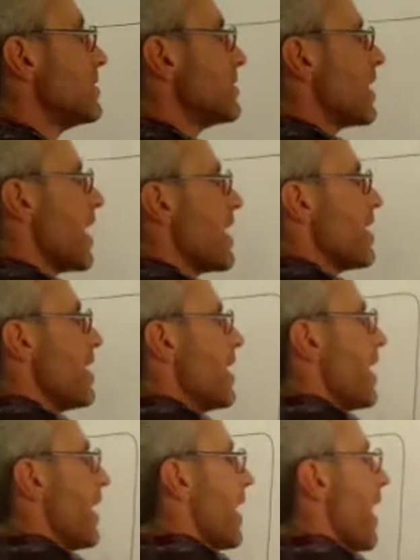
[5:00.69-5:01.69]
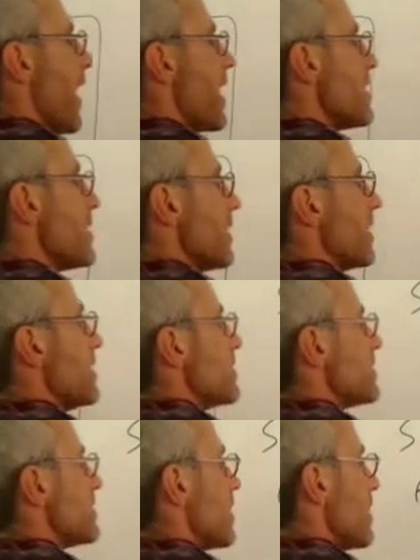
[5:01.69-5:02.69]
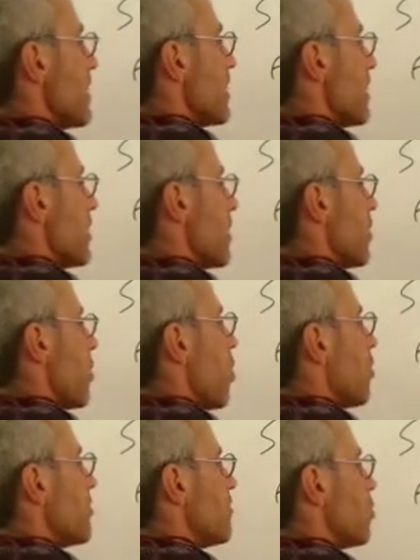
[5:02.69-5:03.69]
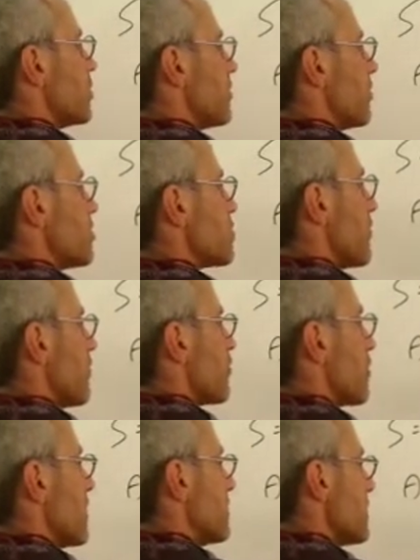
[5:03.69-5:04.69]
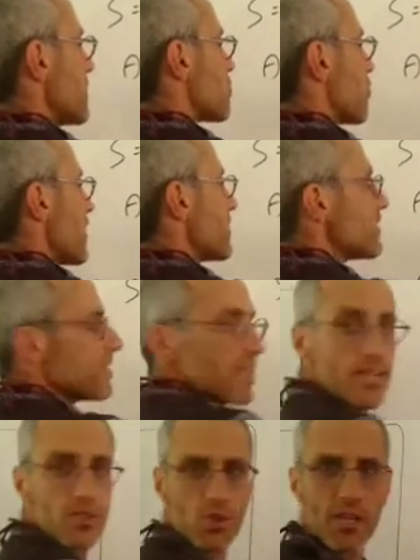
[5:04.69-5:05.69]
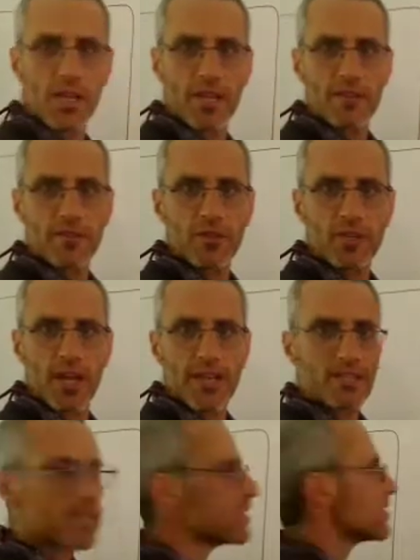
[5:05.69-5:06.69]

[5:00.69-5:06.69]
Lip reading: okay, A is all the multiples of 3. Let's write it next to here if you guys can